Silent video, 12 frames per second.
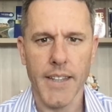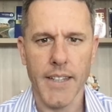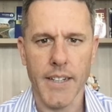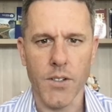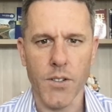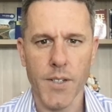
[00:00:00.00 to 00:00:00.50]

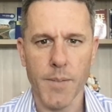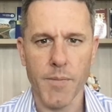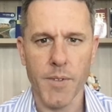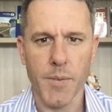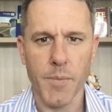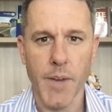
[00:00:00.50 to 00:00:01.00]
that your
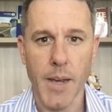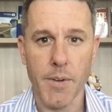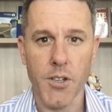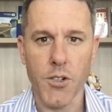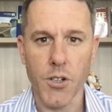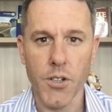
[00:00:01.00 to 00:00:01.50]
symptoms may
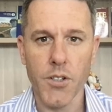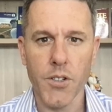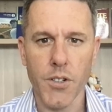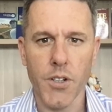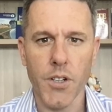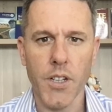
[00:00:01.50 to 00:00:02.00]
be due
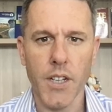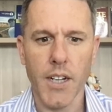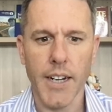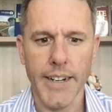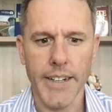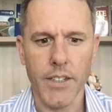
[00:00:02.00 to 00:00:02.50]
to
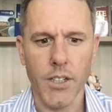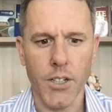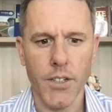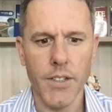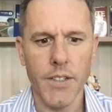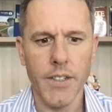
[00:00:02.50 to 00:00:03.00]

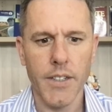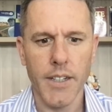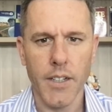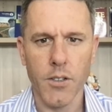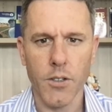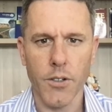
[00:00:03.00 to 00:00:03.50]
ILO
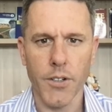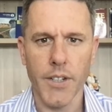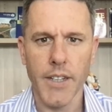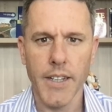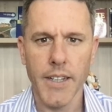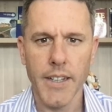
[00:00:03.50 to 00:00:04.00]
include
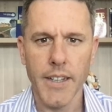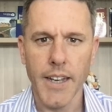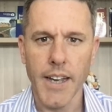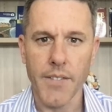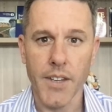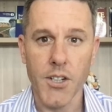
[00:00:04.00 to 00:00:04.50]

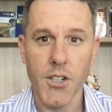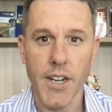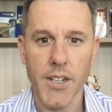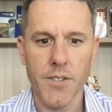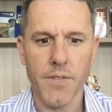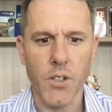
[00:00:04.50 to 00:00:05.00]
having a
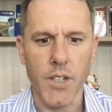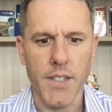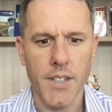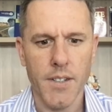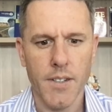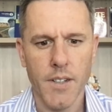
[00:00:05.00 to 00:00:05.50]
change of
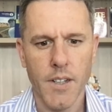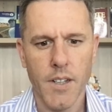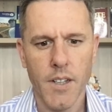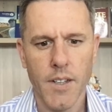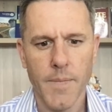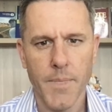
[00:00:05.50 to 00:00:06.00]
voice.
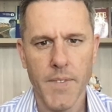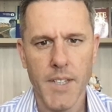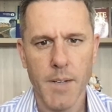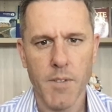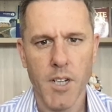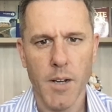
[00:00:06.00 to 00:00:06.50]

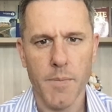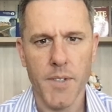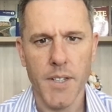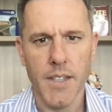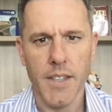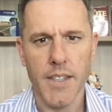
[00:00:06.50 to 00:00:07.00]

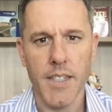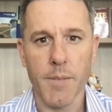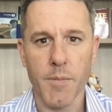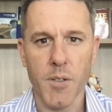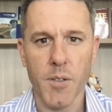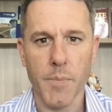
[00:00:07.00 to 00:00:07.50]
Sometimes the
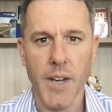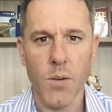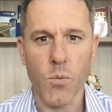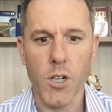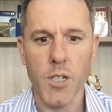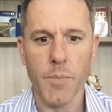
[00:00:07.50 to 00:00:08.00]
symptoms are
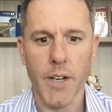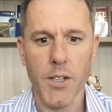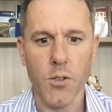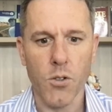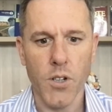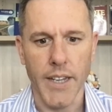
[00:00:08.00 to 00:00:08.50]
made worse by
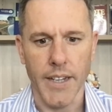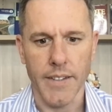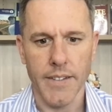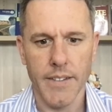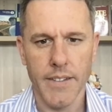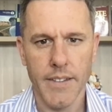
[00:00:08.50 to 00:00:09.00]
talking.
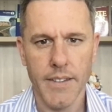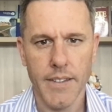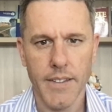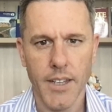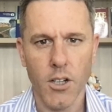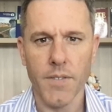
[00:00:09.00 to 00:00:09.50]

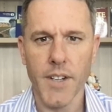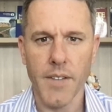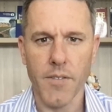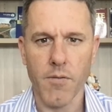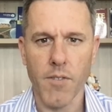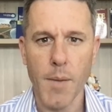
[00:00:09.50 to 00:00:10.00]
They often
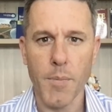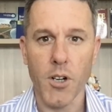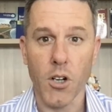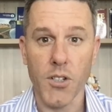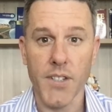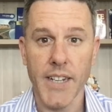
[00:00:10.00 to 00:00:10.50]
have a rapid
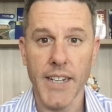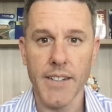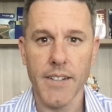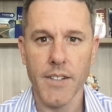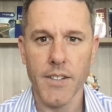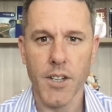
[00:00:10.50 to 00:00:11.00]

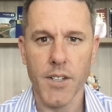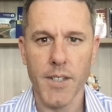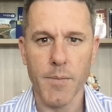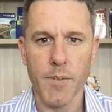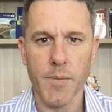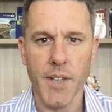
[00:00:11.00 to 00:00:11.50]
onset, so
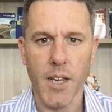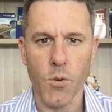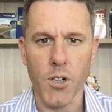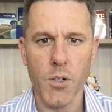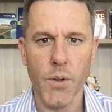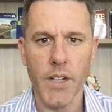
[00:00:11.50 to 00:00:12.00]
symptoms get
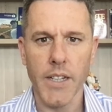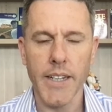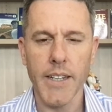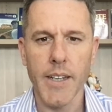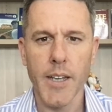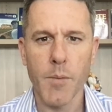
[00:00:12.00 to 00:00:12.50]
worse
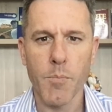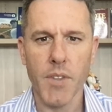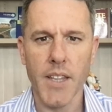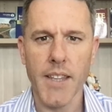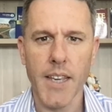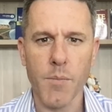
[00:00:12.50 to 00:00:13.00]
quickly, but
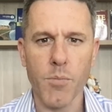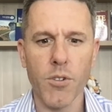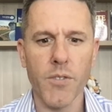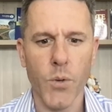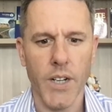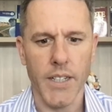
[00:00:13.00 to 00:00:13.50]
then they
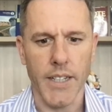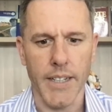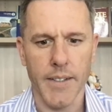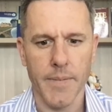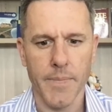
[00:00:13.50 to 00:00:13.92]
improve quickly.